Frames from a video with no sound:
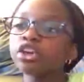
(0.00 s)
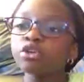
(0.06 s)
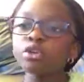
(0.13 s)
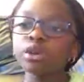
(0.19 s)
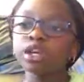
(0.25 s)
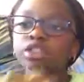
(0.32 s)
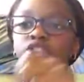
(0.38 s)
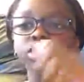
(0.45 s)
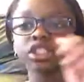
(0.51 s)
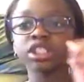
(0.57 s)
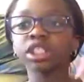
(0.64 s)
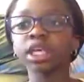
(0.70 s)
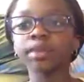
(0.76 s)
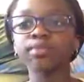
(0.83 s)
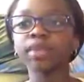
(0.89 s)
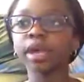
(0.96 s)
you can just
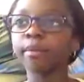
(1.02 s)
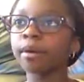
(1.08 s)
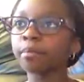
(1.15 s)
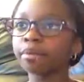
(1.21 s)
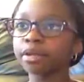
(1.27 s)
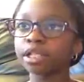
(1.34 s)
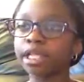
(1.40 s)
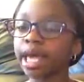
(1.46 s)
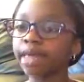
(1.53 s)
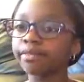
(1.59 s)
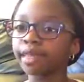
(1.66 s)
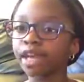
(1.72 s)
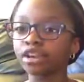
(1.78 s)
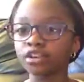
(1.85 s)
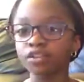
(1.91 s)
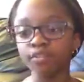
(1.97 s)
skip them and pretend
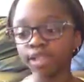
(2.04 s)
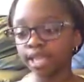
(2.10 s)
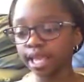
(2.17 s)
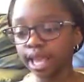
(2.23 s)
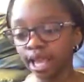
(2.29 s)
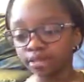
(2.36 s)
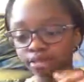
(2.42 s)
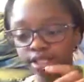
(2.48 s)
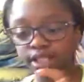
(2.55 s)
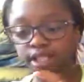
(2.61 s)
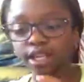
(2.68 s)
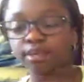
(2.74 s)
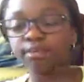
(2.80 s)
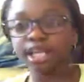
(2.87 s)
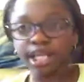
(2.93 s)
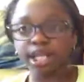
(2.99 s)
that you really counted
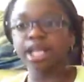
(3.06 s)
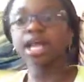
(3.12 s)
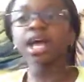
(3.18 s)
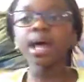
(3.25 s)
them in.